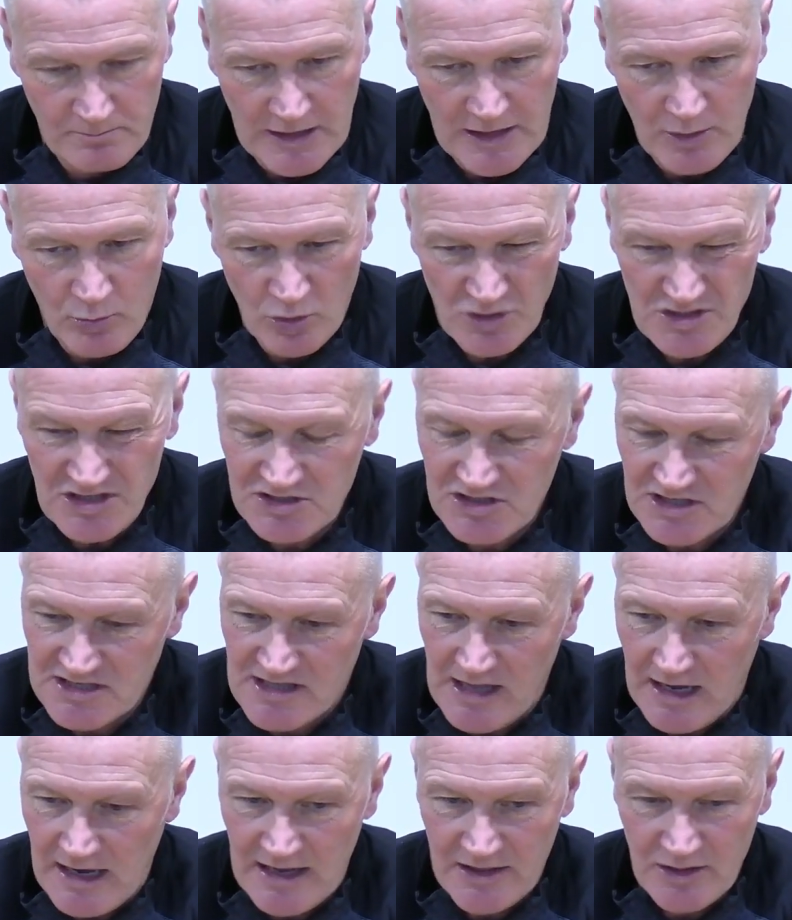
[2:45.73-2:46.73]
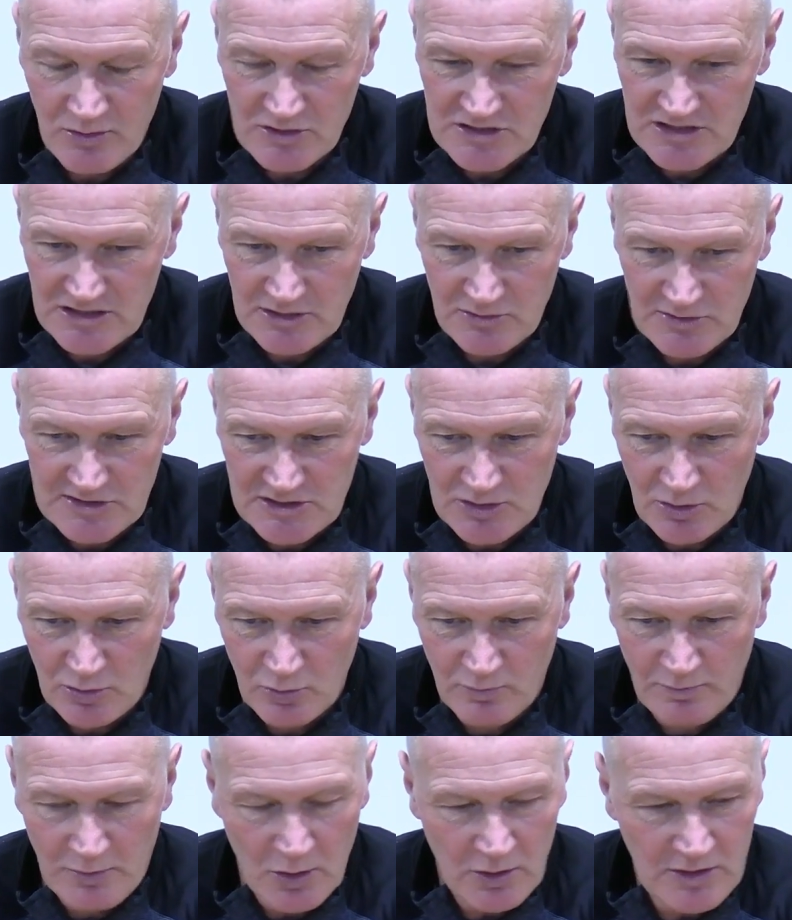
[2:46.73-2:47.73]
But it wasn't just that. There was
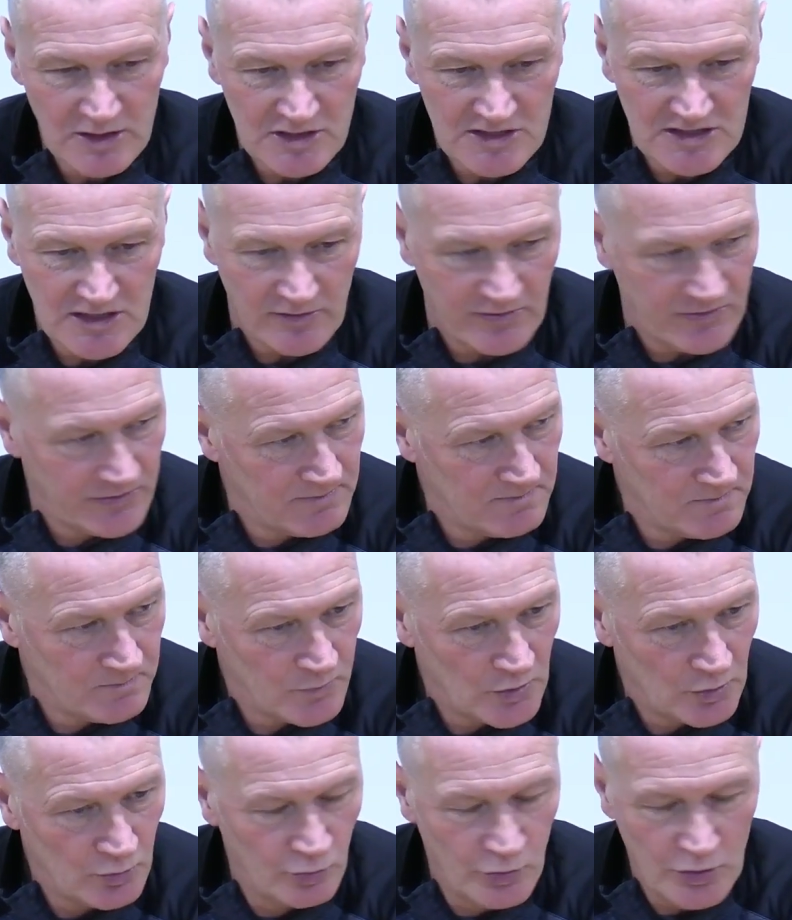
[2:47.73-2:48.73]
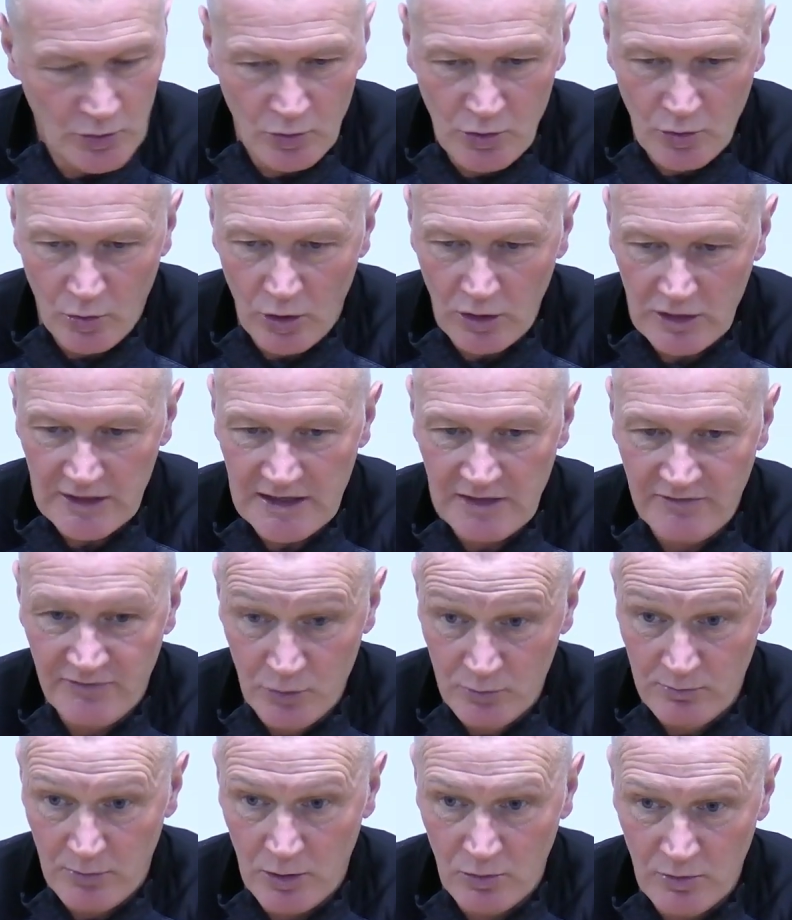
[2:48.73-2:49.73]
whole pockets of real quality
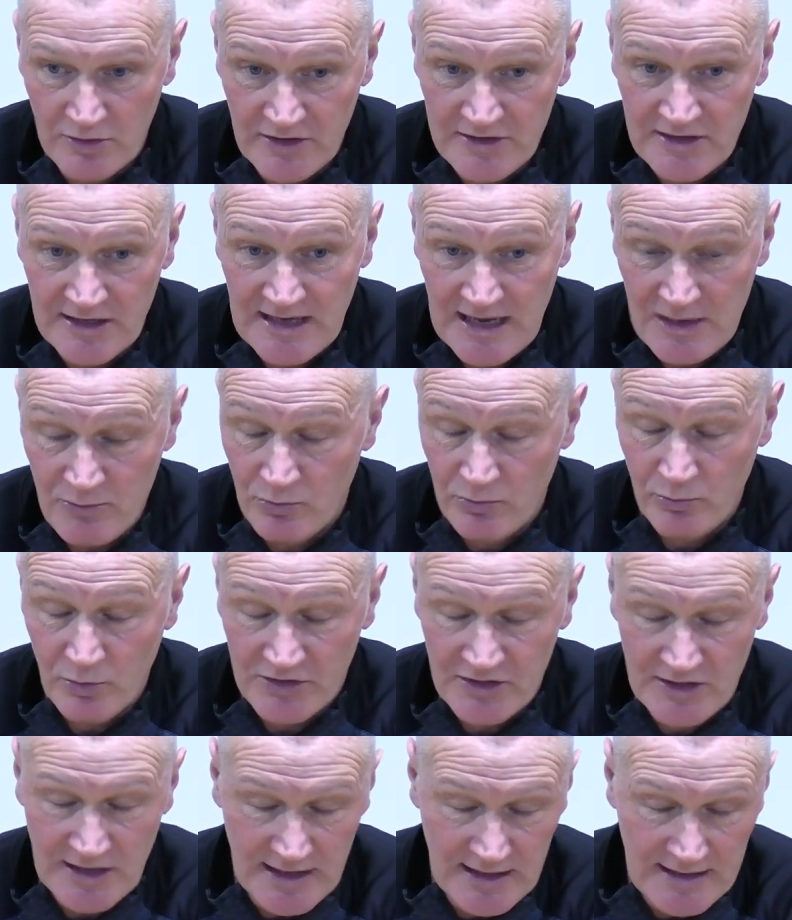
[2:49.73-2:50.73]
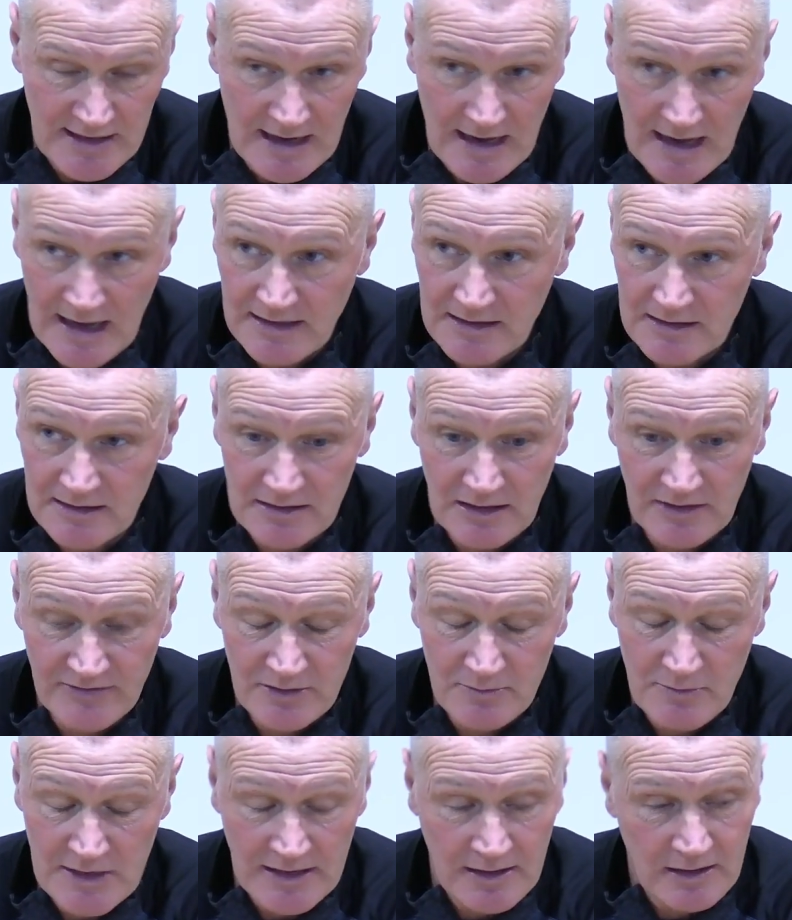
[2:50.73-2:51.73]
football within the game with 10 and
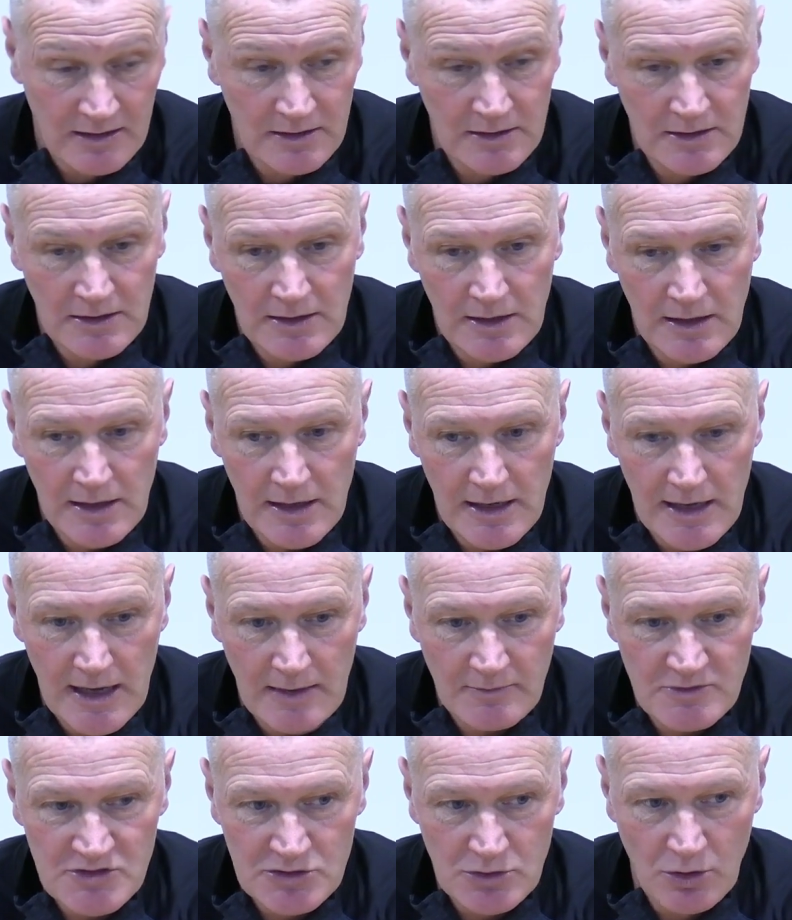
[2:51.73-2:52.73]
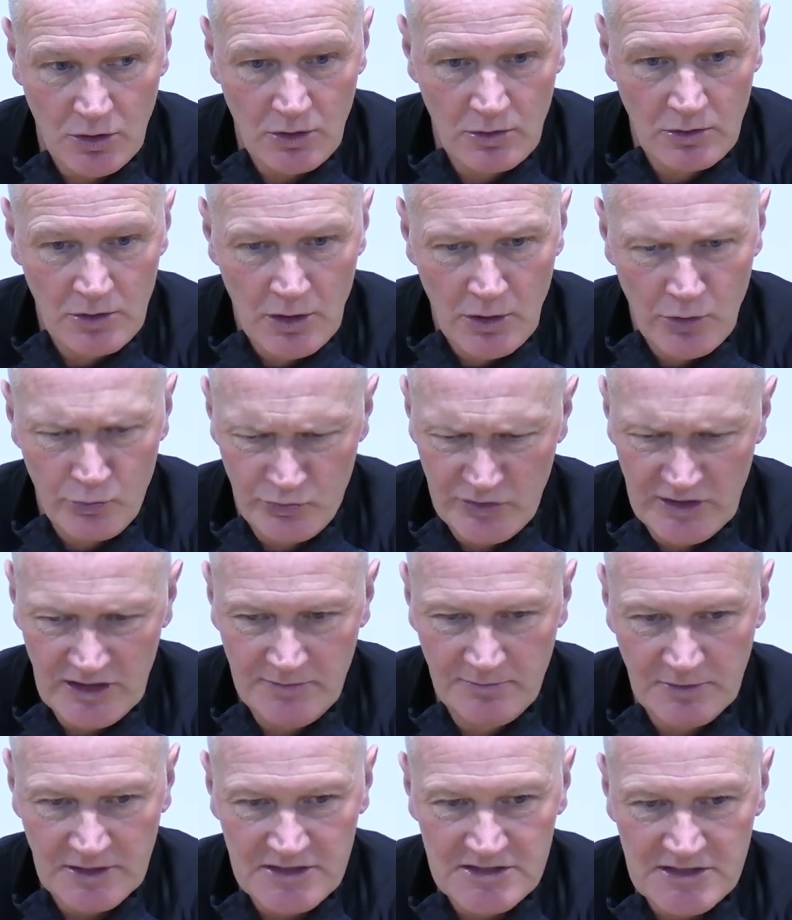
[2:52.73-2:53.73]
11 men. So
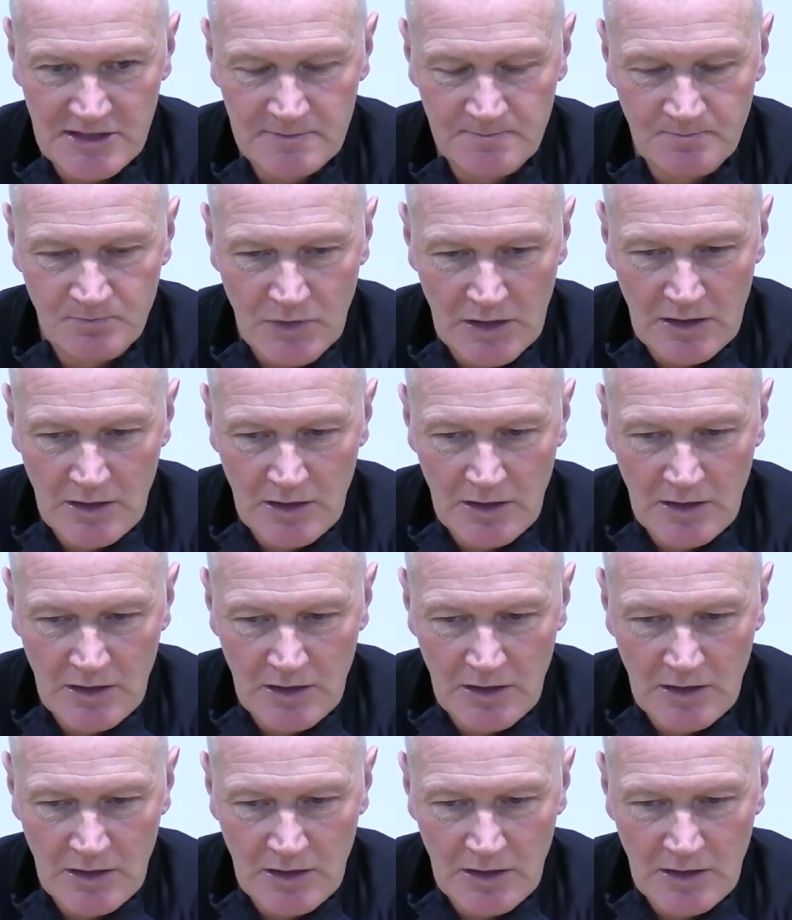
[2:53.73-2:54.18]
really pleasing.